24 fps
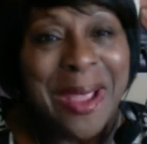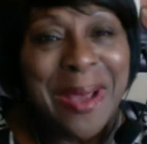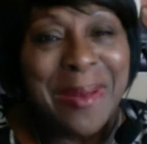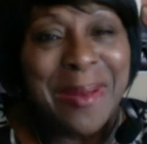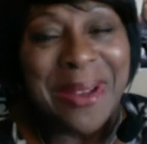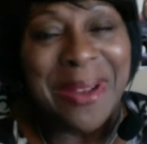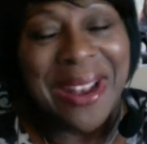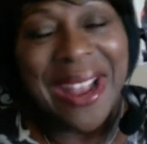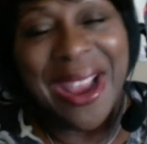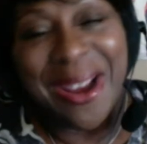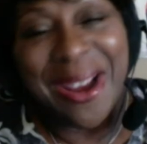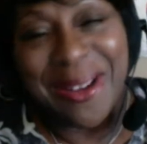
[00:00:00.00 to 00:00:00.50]

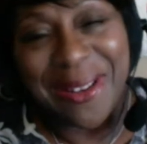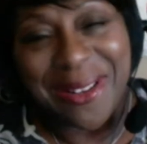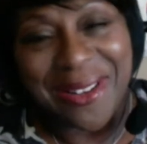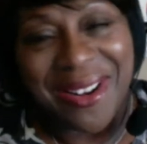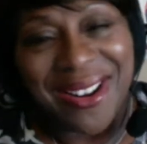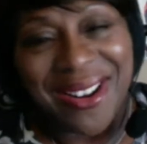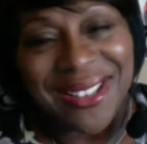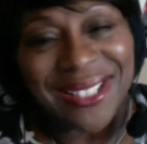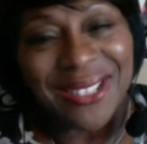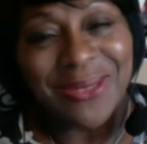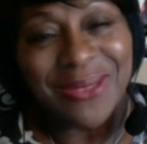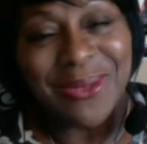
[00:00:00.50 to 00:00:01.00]
But Harry
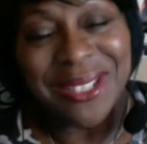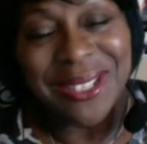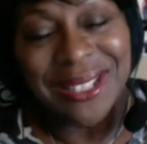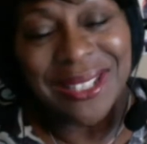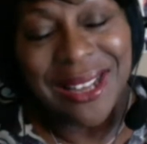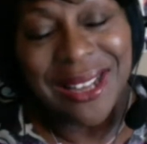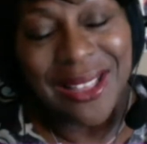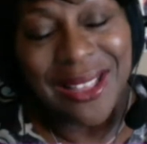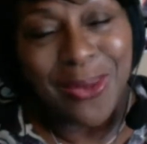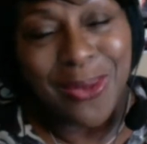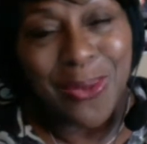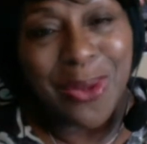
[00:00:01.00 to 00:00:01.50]
Carson was
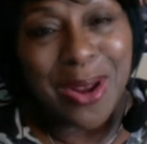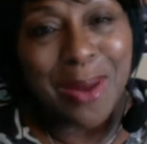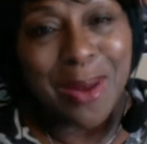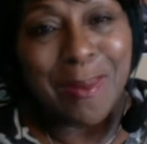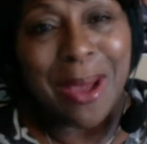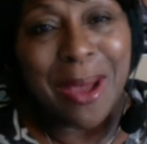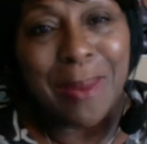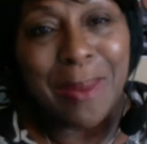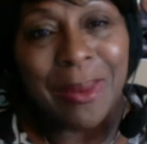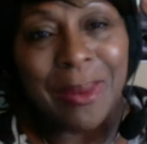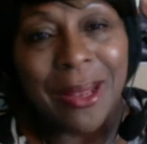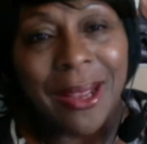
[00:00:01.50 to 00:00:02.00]
another one of
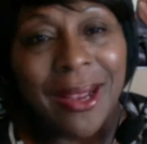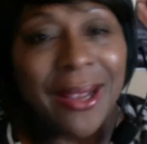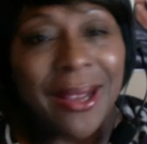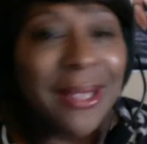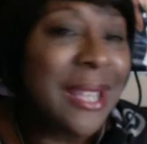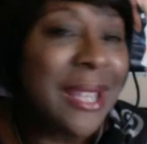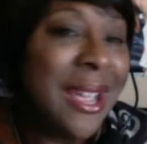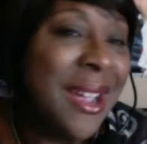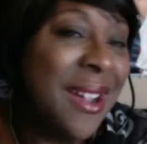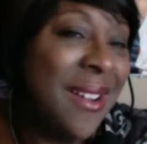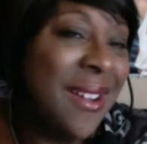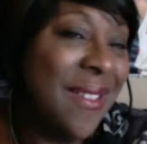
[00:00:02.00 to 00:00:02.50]
my players.
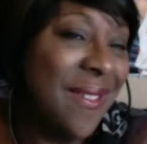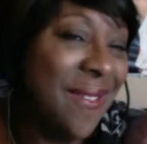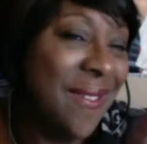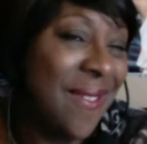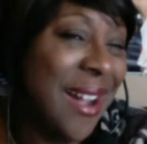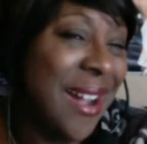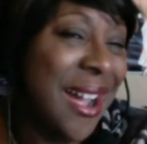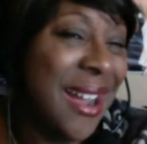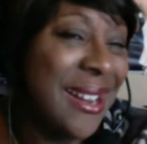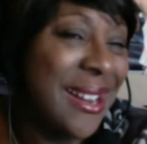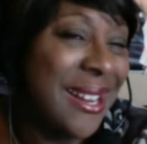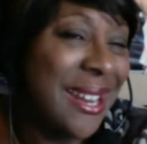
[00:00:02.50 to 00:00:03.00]

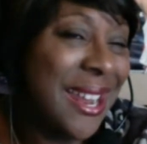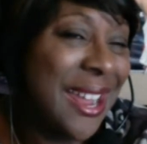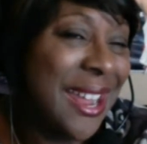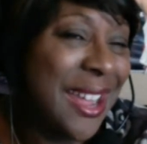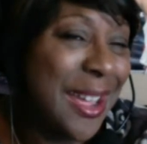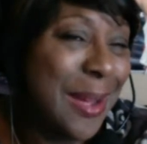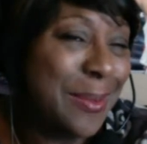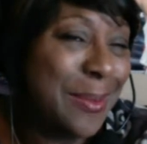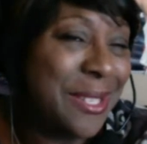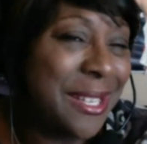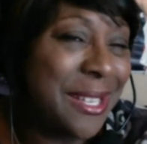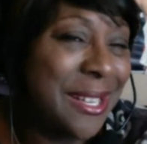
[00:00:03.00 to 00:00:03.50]
Rodney
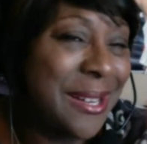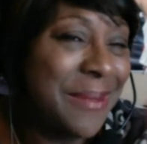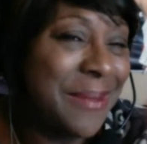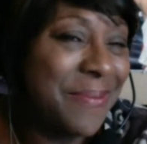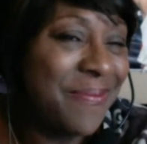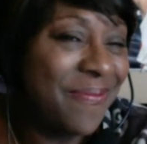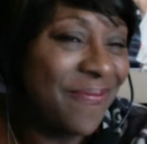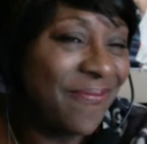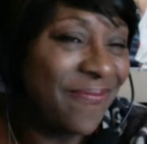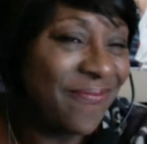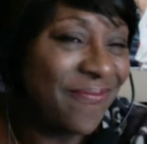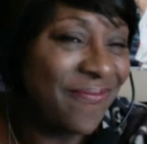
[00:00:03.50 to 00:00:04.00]
Hampton.
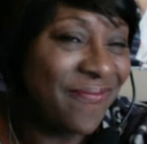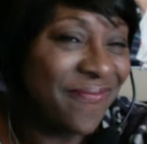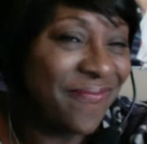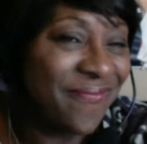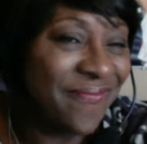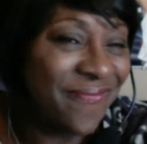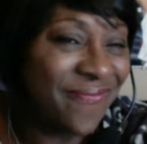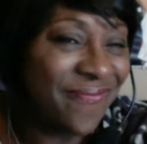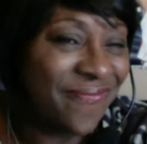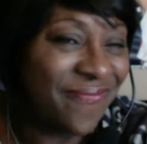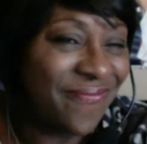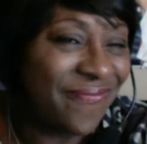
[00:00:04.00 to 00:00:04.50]

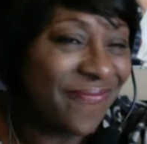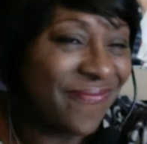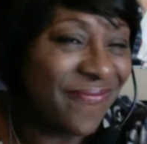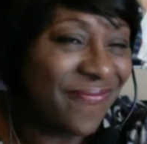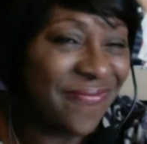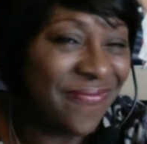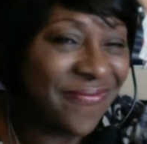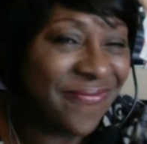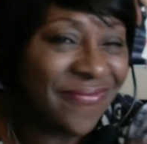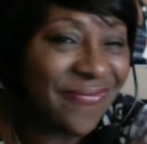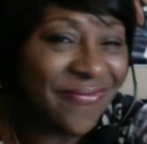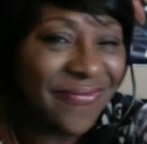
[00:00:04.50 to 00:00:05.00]
Mm-hmm,
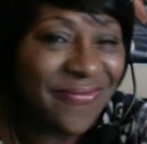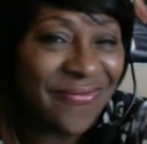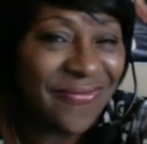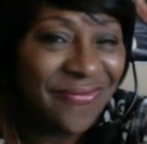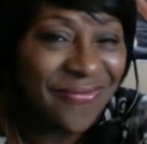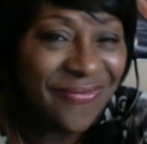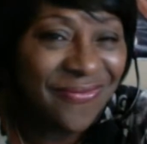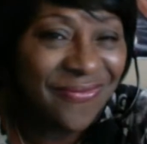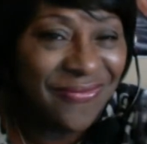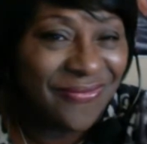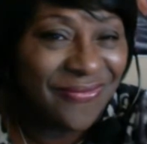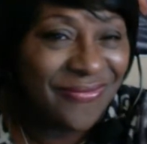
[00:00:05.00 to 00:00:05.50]

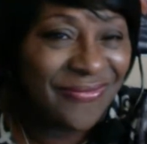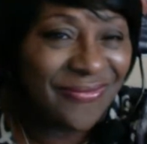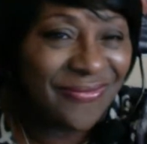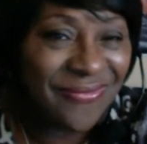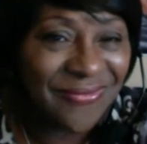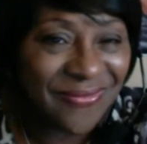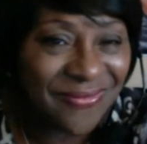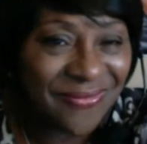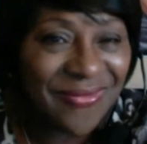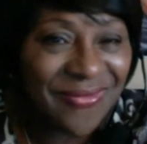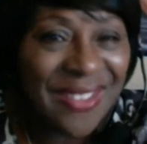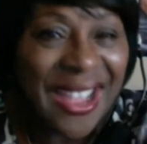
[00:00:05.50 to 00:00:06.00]

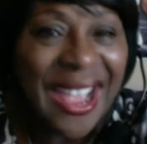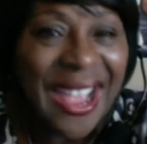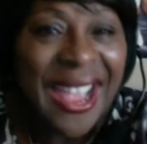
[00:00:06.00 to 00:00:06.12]
mm-hmm.